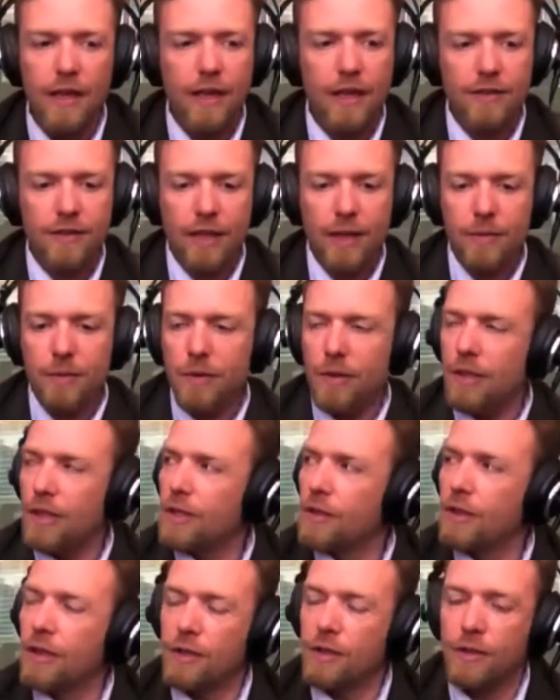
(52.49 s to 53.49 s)
That's absolutely
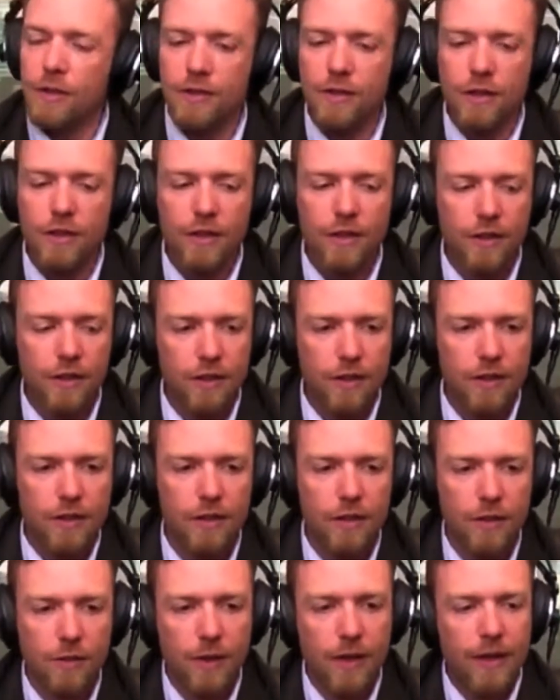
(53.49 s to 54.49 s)
correct, Kris. And the,
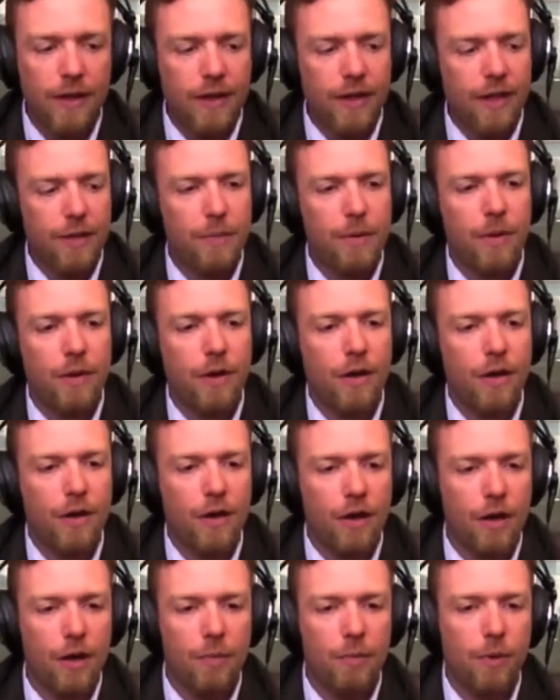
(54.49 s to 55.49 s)
the great thing about
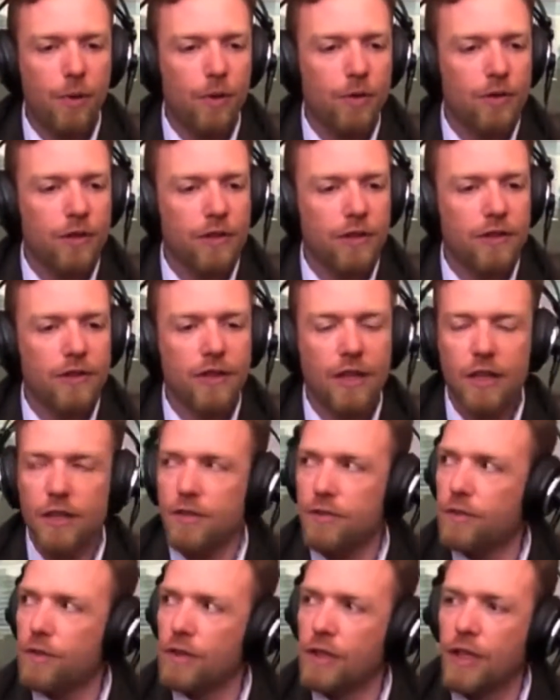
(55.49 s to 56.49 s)
our, our process is that
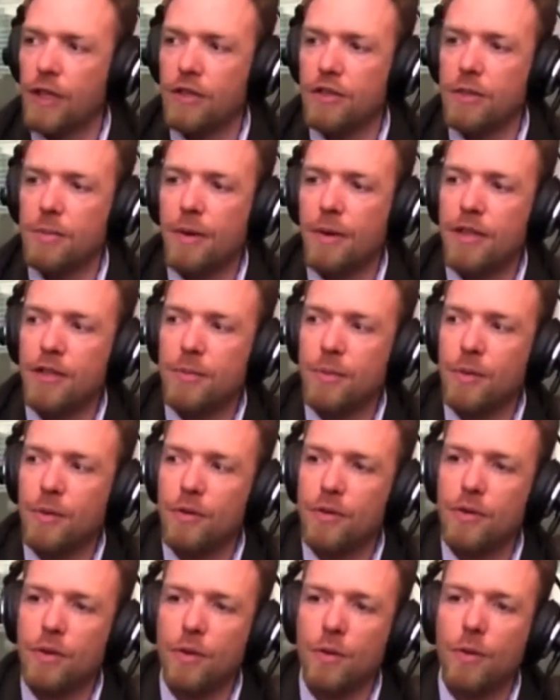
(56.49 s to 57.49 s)
it's fully customizable.
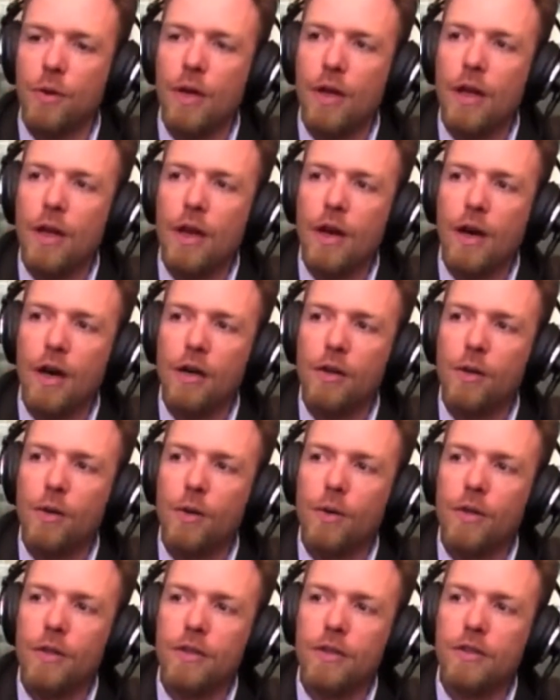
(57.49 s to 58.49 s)
So our
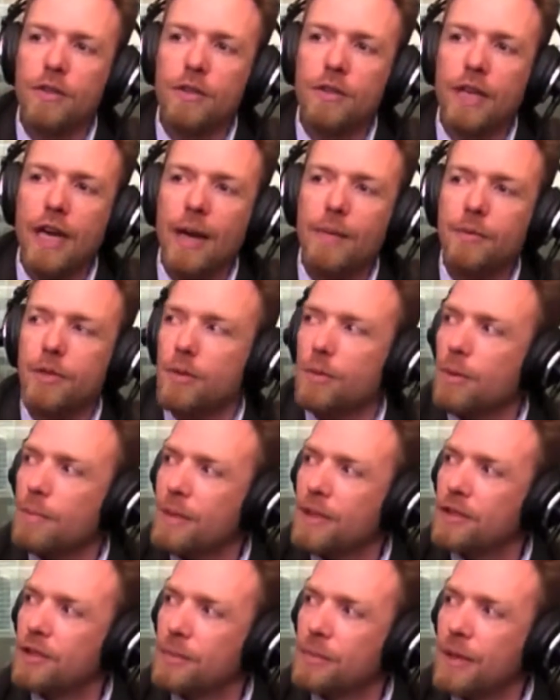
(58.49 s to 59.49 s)
goal is to capture what
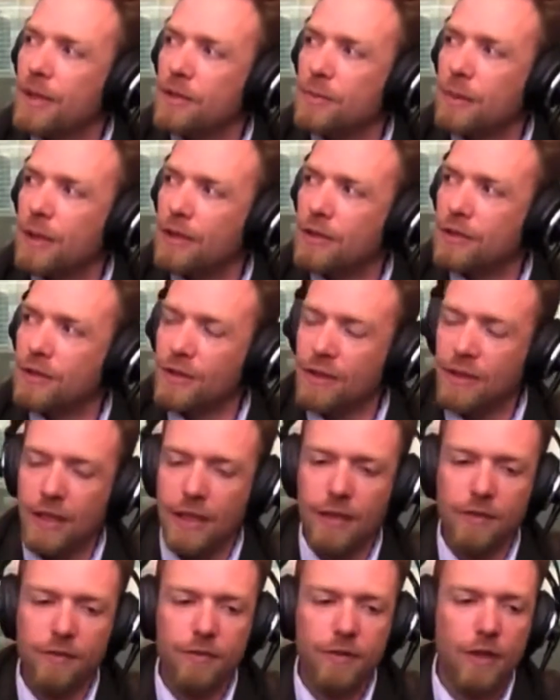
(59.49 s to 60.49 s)
makes your pet special.
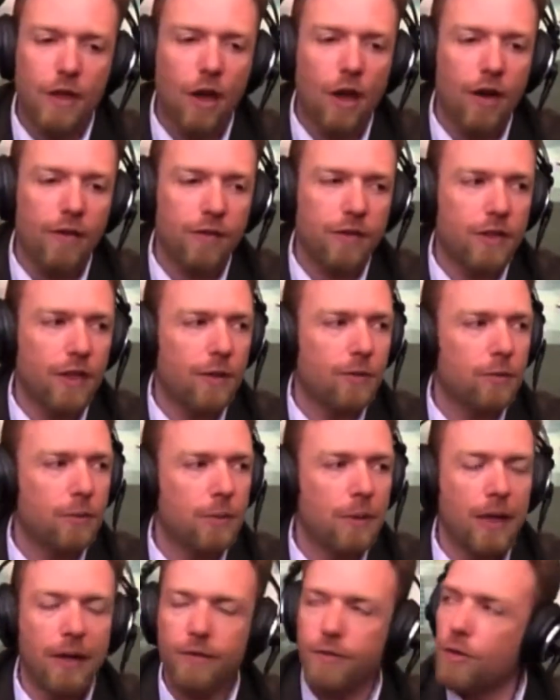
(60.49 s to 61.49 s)
And oftentimes
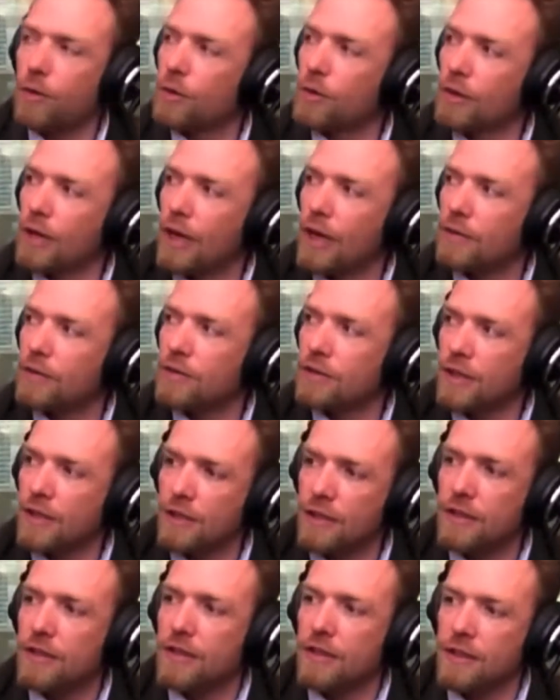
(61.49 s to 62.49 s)
people have photographs
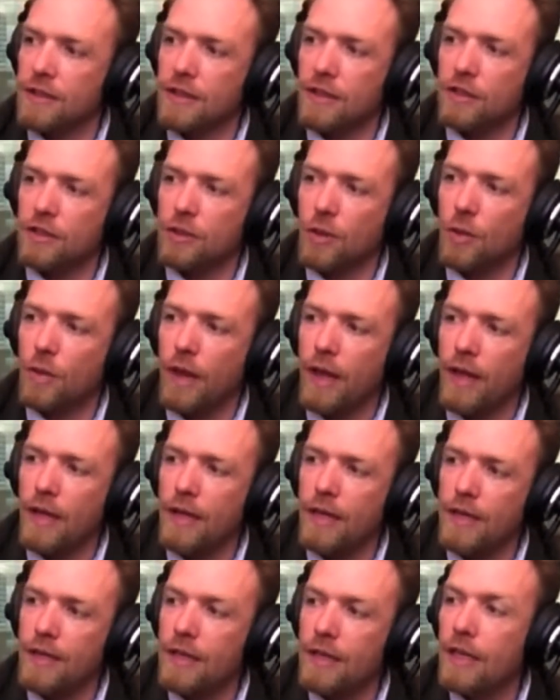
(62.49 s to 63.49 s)
that, uh, that show that.
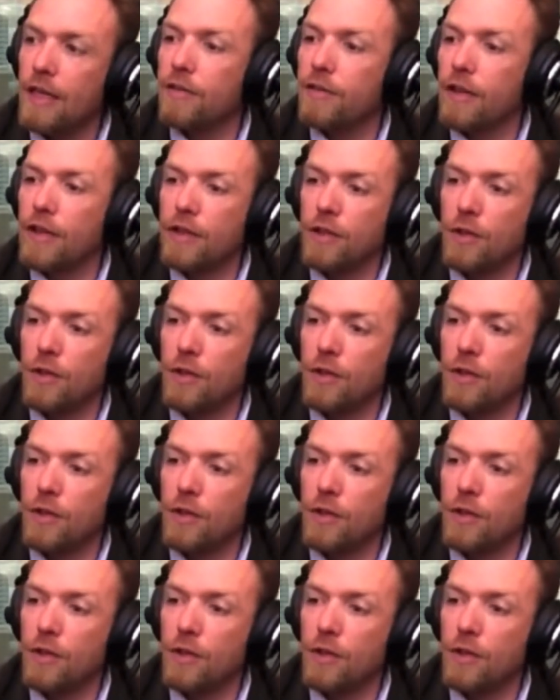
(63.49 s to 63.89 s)
If they